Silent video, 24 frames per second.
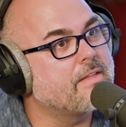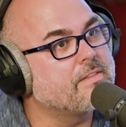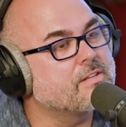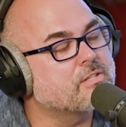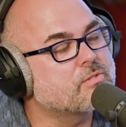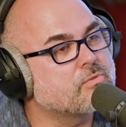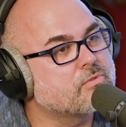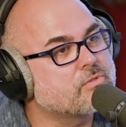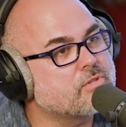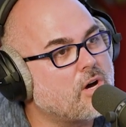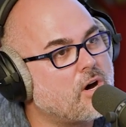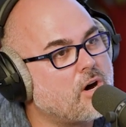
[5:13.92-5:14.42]
And
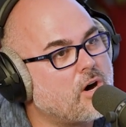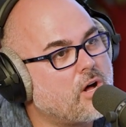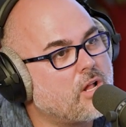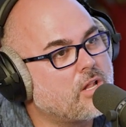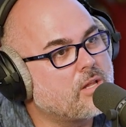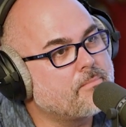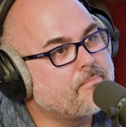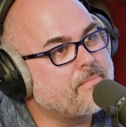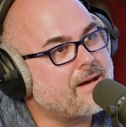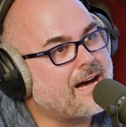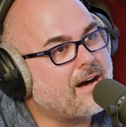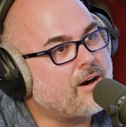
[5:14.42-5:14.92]
this was all
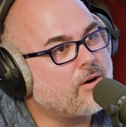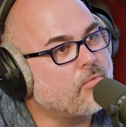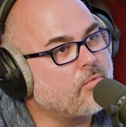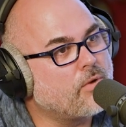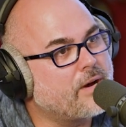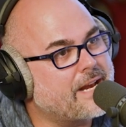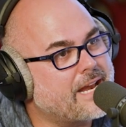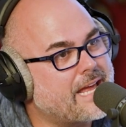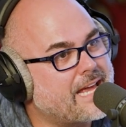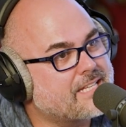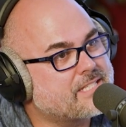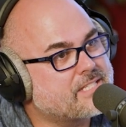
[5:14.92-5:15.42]
about
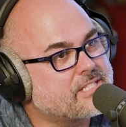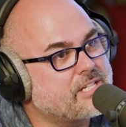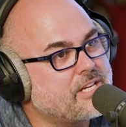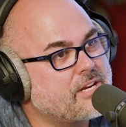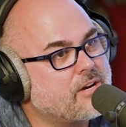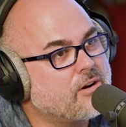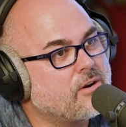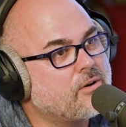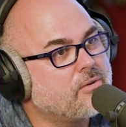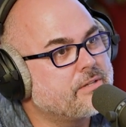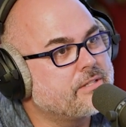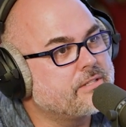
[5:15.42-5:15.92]
what
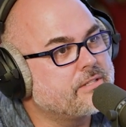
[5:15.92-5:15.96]
SEO